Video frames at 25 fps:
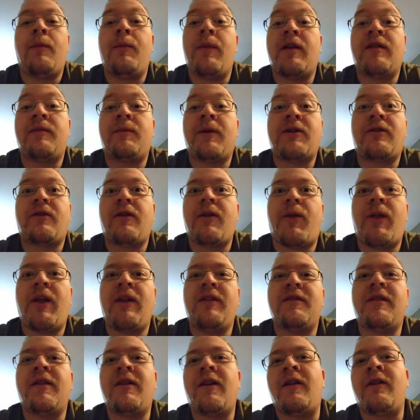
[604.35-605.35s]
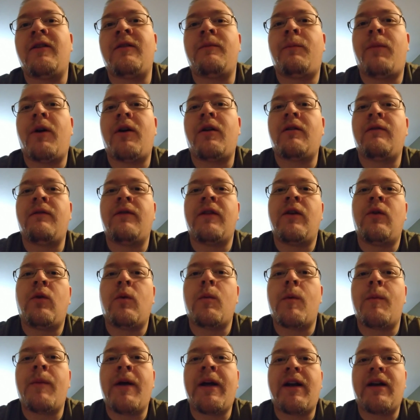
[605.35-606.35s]
Especially things that aren't part of the
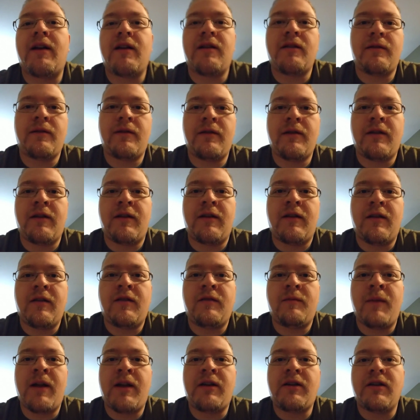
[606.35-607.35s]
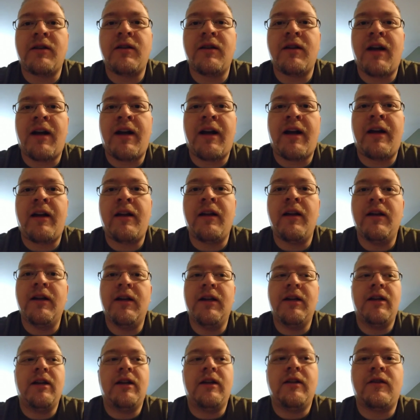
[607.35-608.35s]
normal meta. As mentioned, I
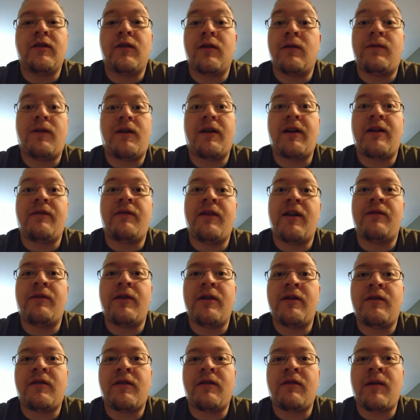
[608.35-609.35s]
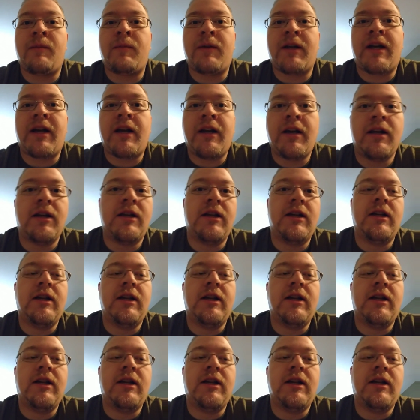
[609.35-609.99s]
so far have never used a Riptide.